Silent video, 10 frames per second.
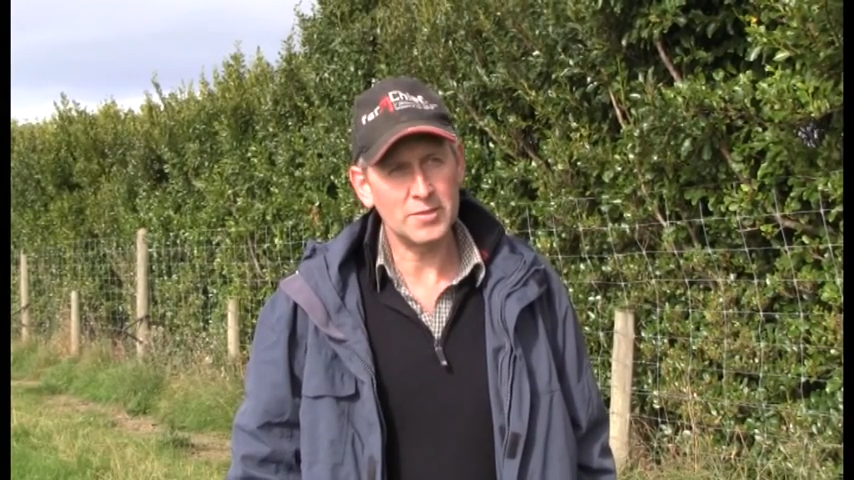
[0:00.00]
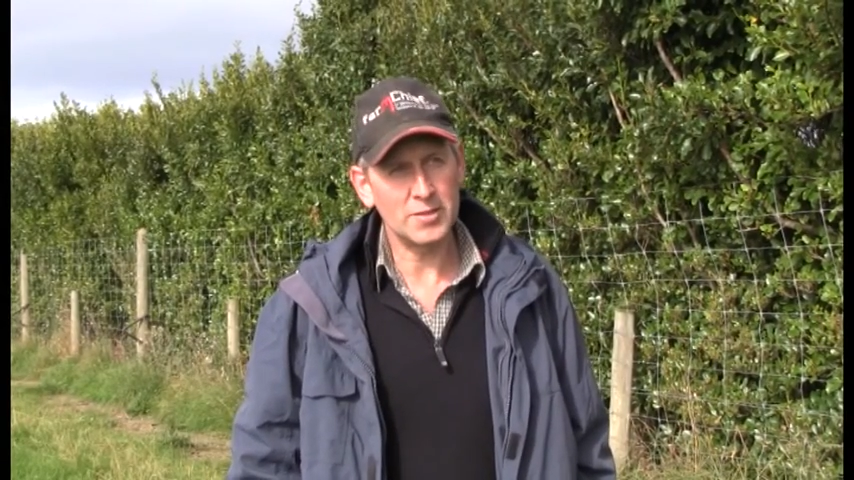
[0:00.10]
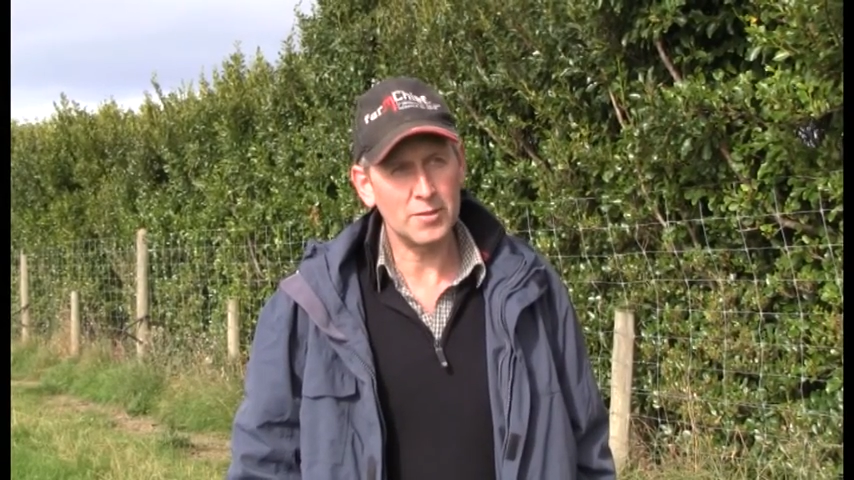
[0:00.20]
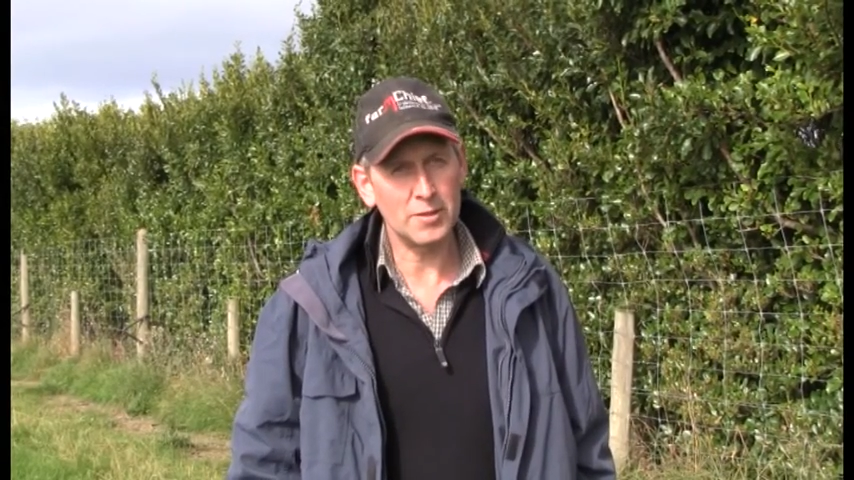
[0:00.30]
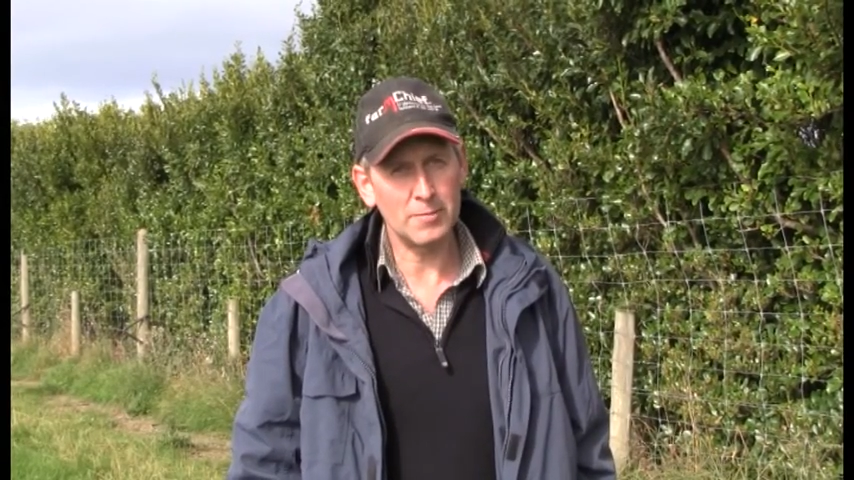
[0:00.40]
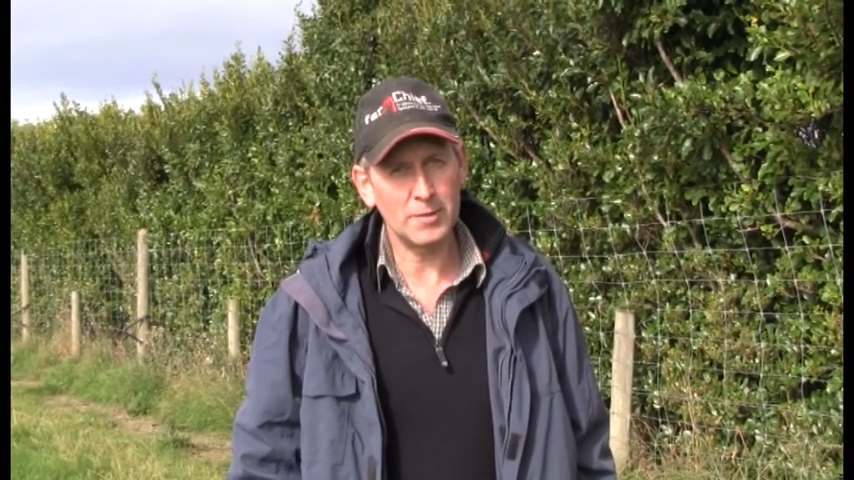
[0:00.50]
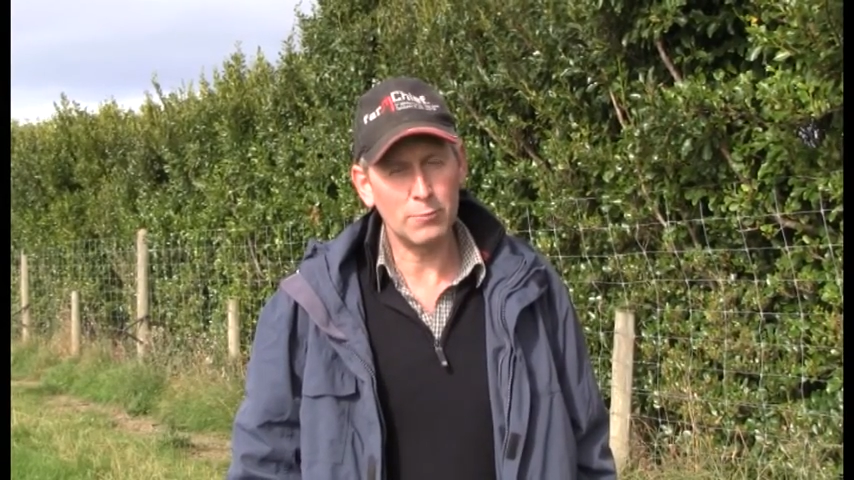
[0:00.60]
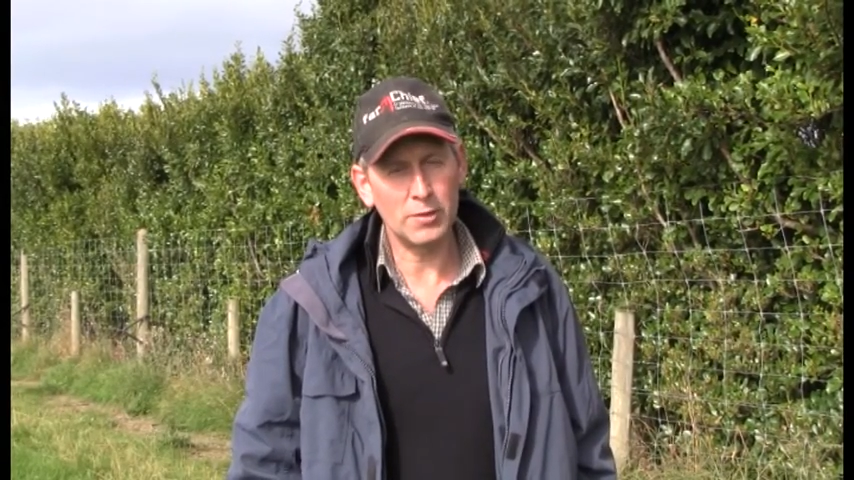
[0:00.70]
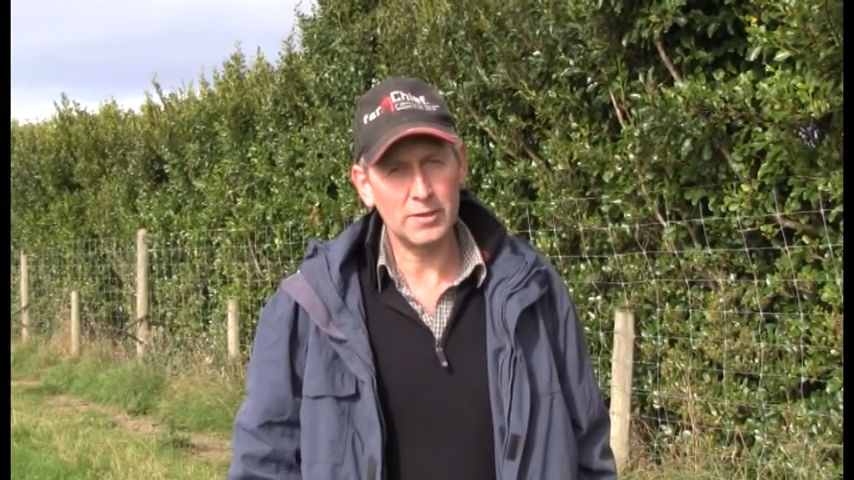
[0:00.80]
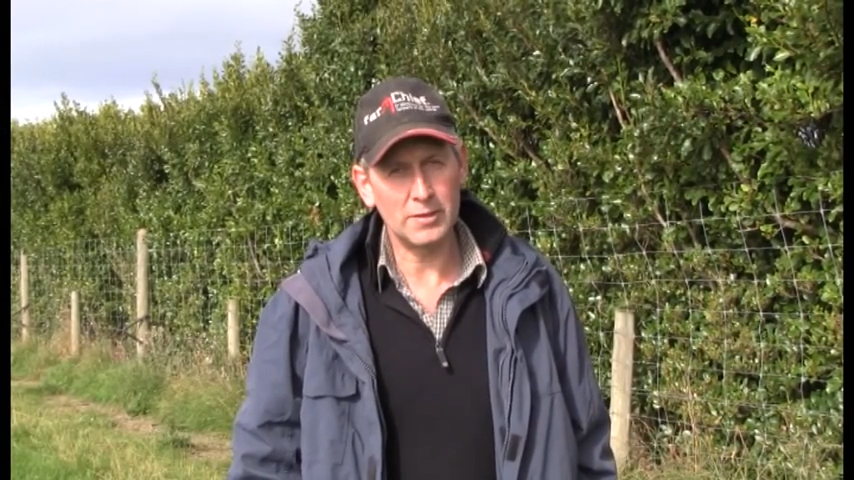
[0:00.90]
so they're
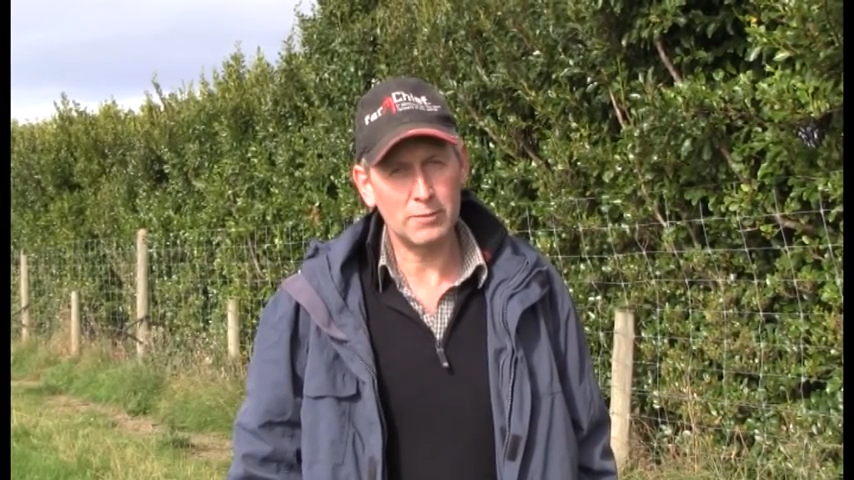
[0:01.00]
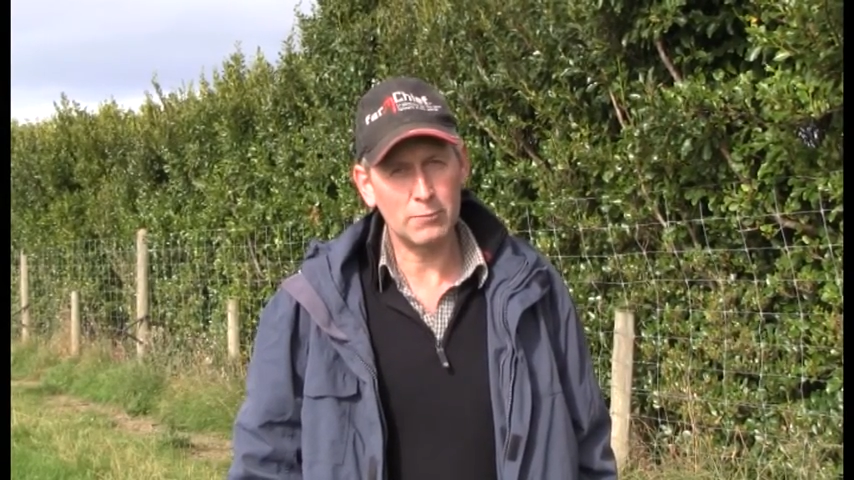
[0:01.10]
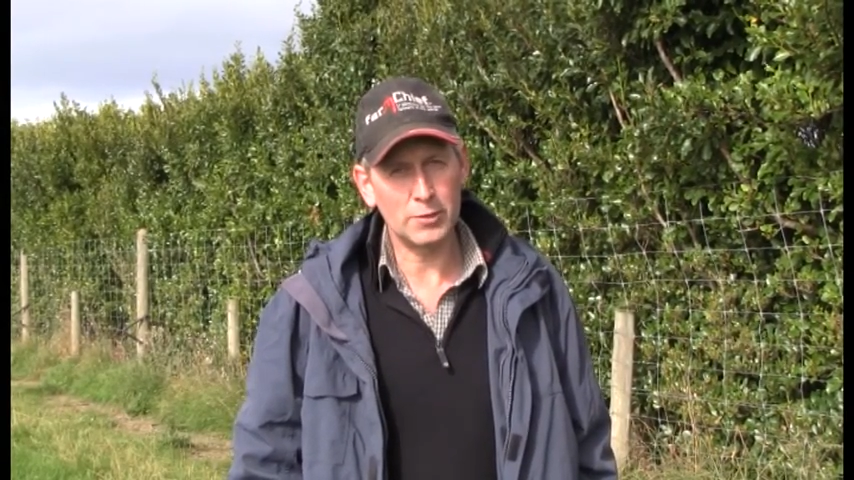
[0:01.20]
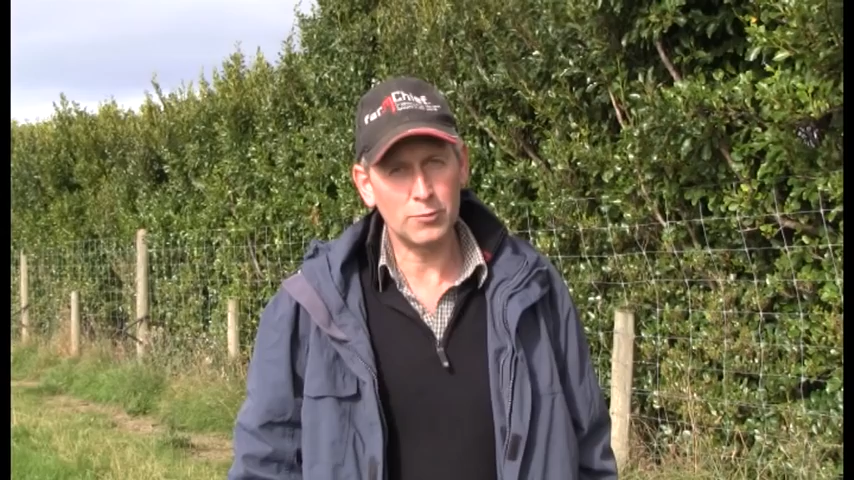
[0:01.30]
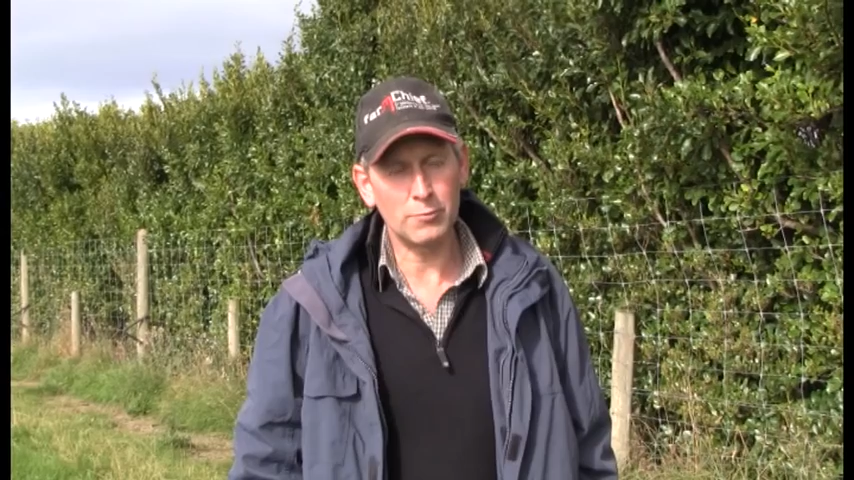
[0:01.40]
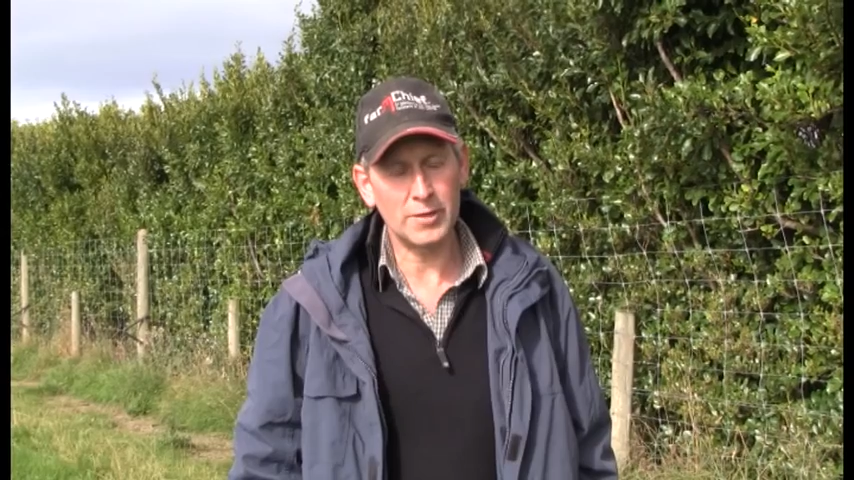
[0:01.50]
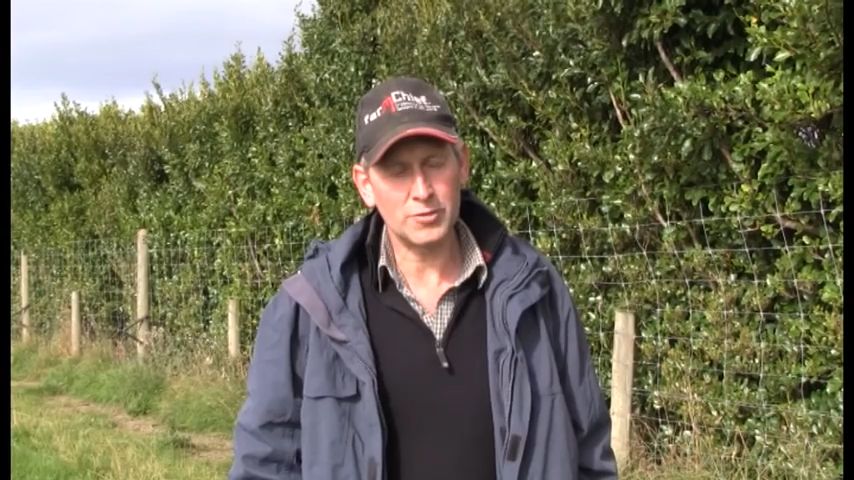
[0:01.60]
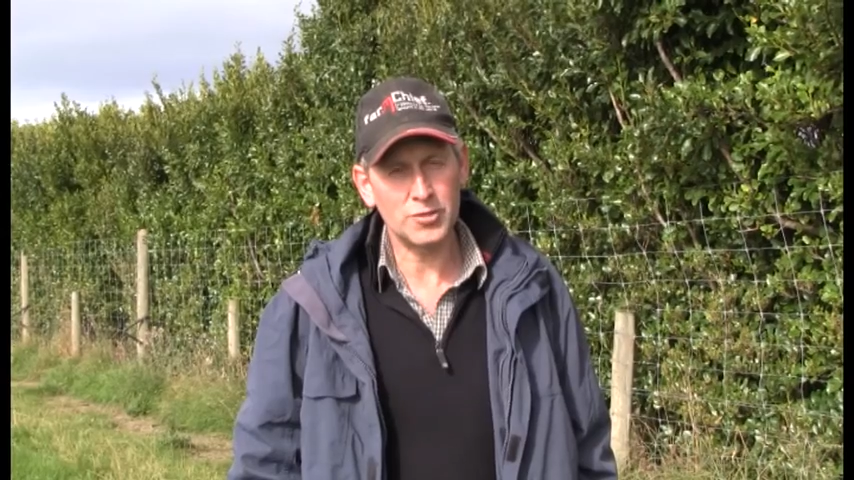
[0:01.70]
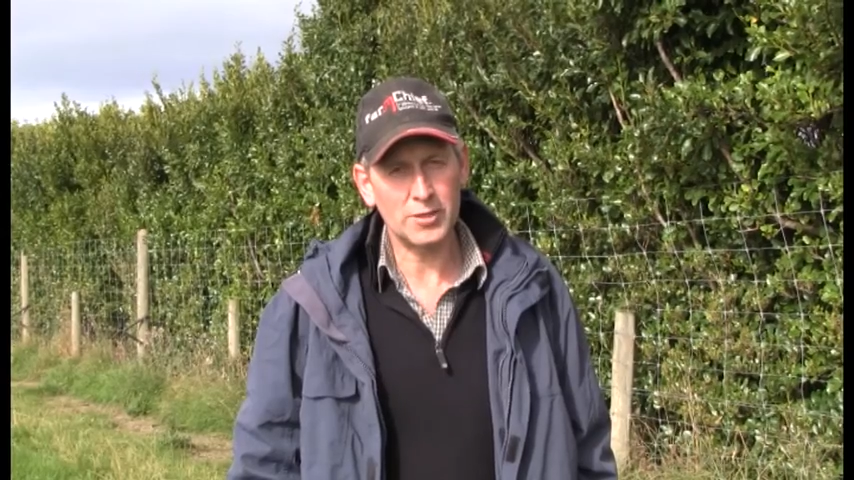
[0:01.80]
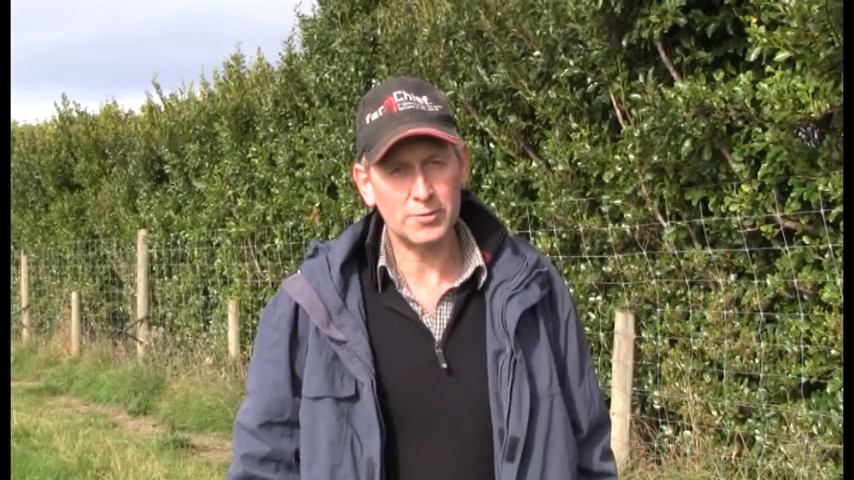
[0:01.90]
really a really good round
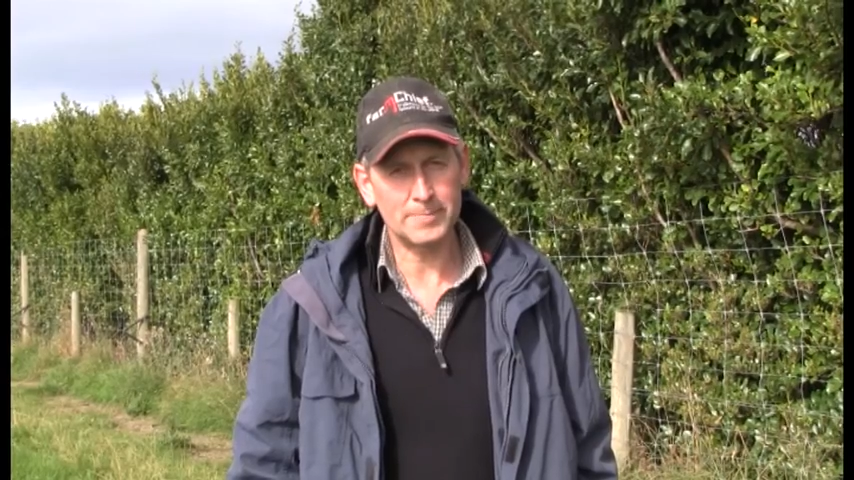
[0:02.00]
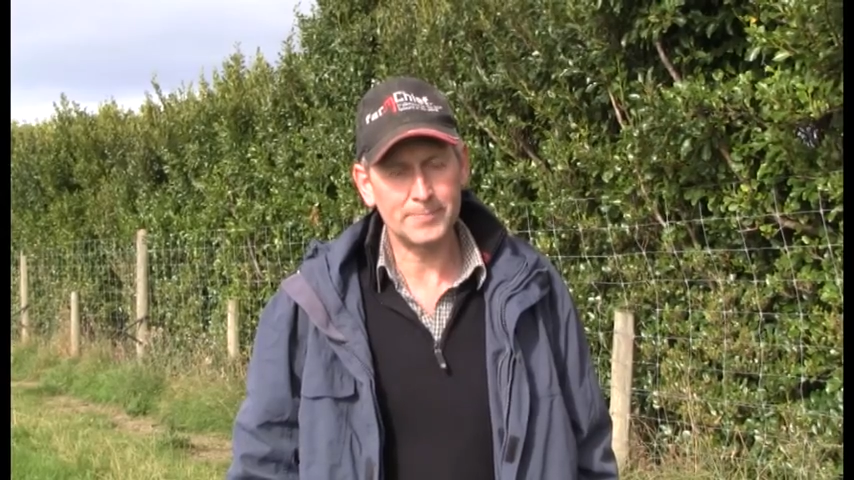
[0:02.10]
shelter.